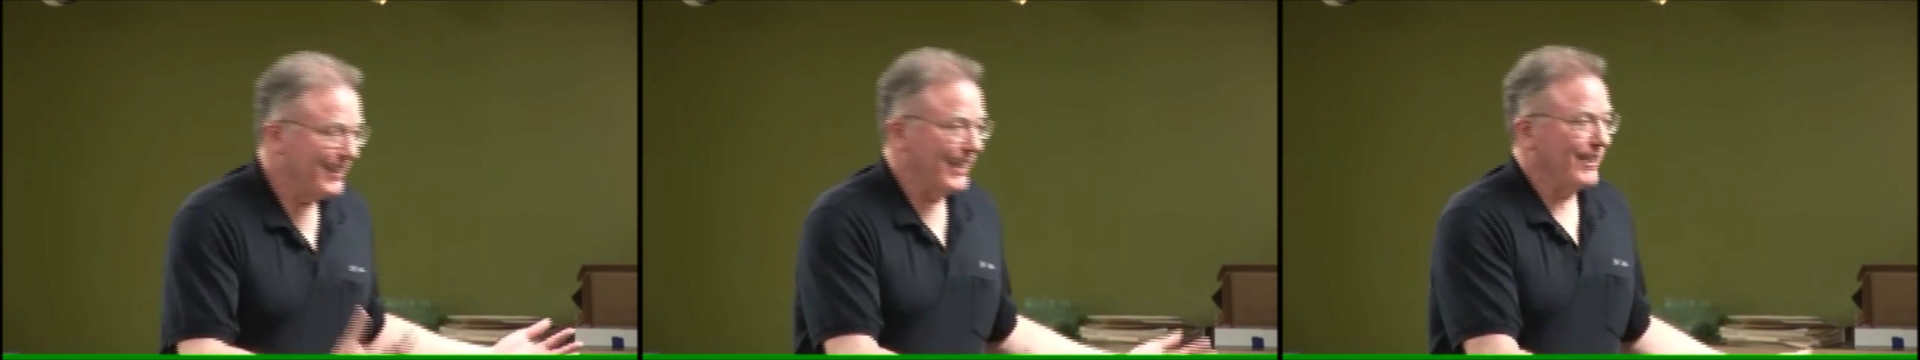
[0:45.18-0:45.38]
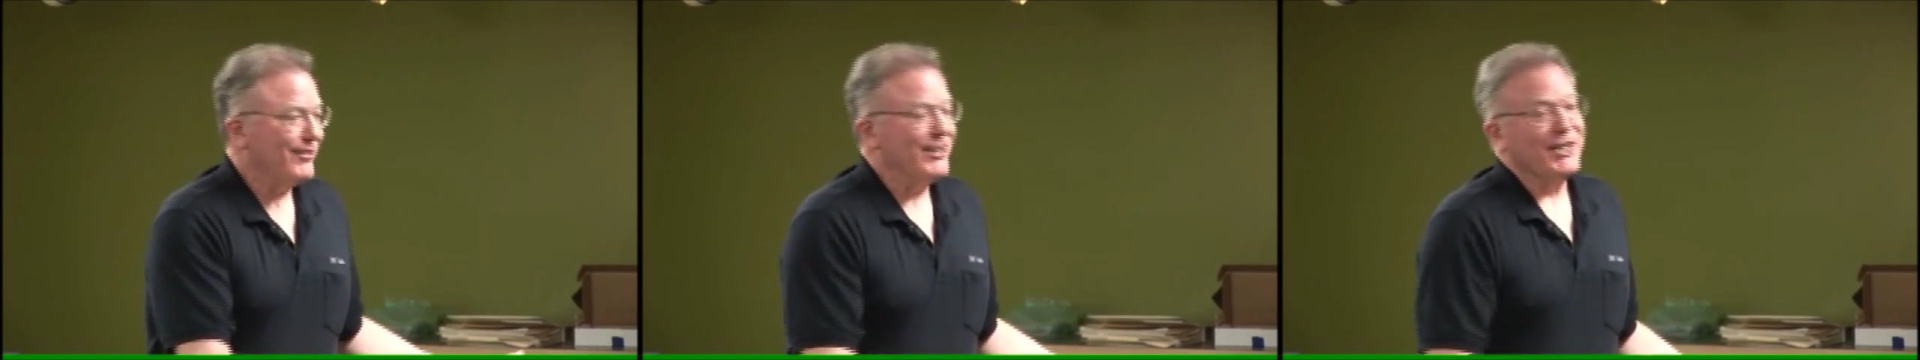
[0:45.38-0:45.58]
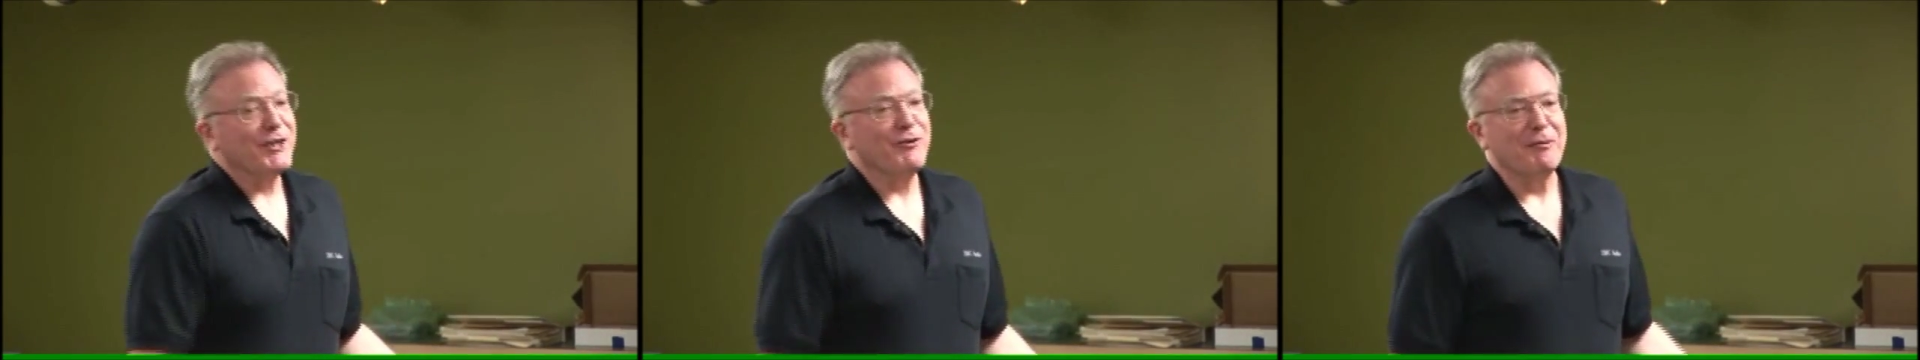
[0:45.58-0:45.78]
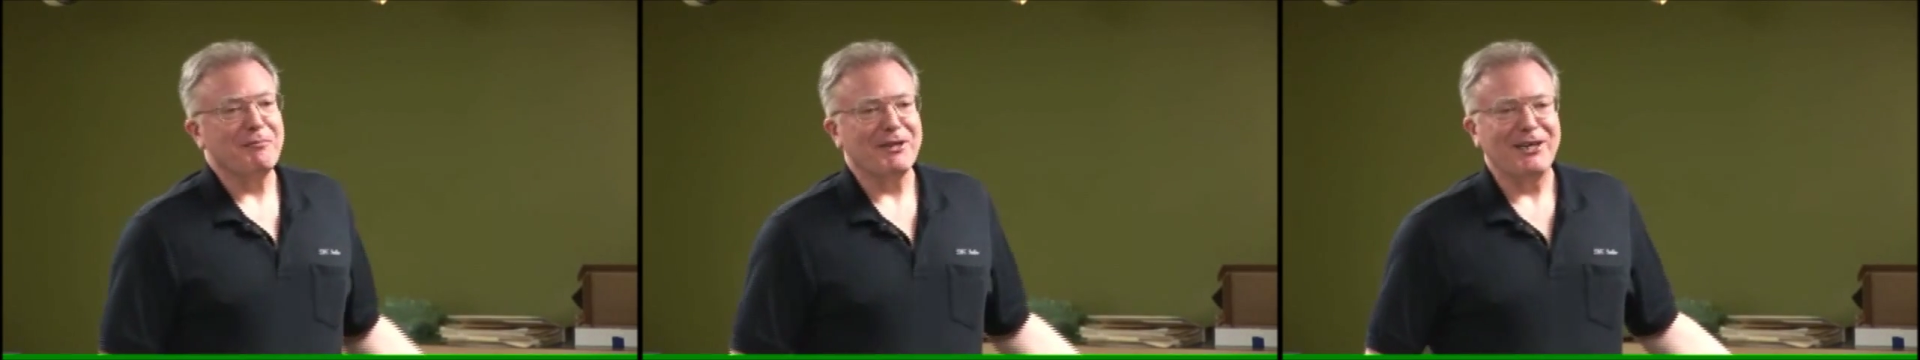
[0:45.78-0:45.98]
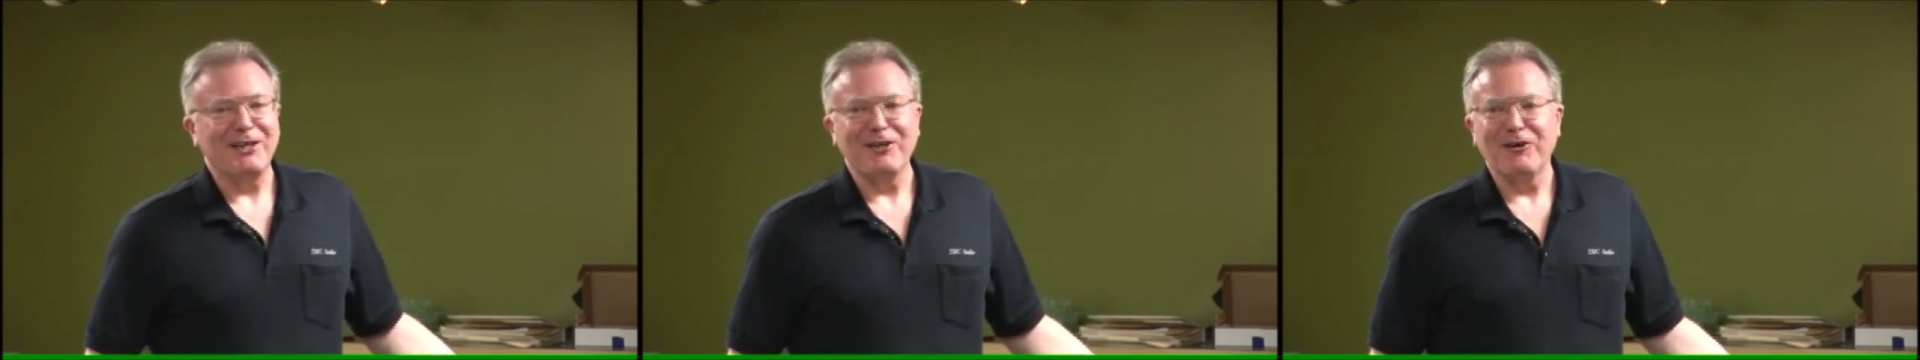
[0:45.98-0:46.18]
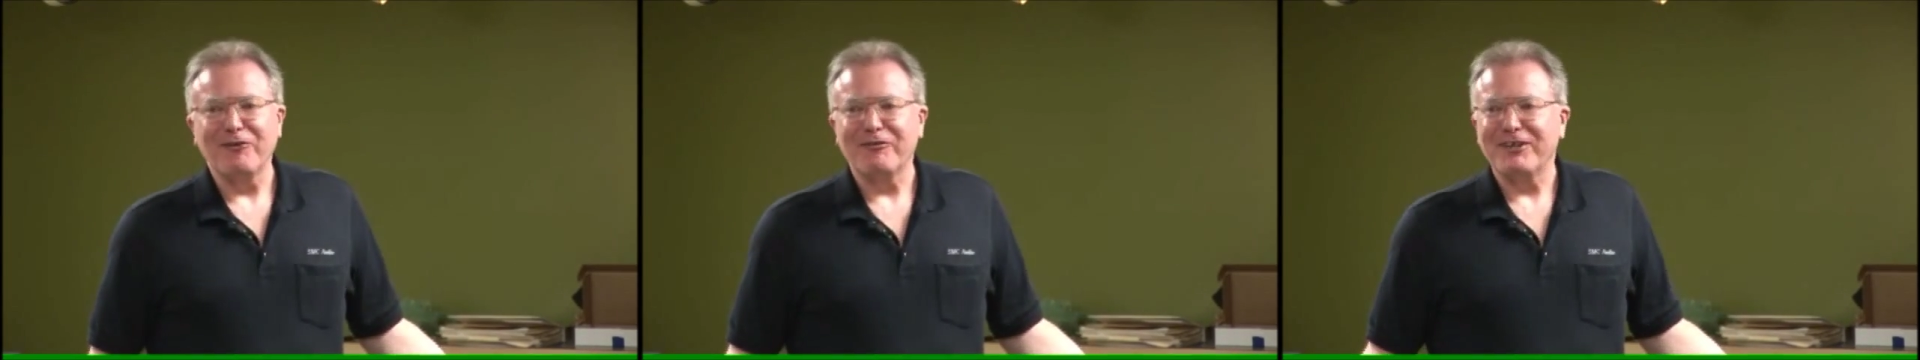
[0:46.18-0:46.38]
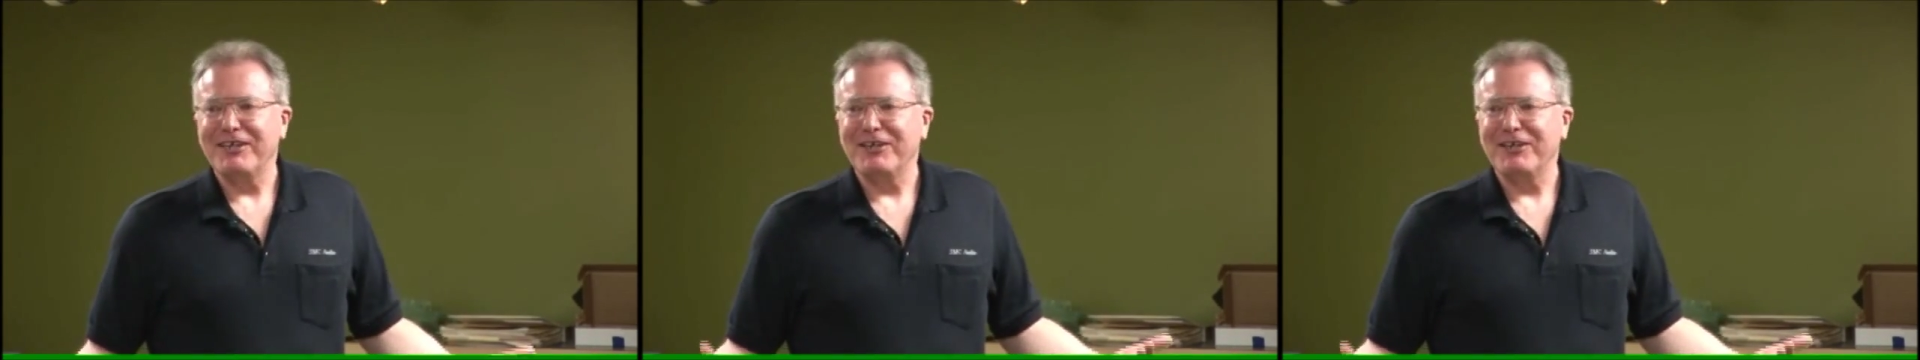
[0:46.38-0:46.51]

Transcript: get the equipment all over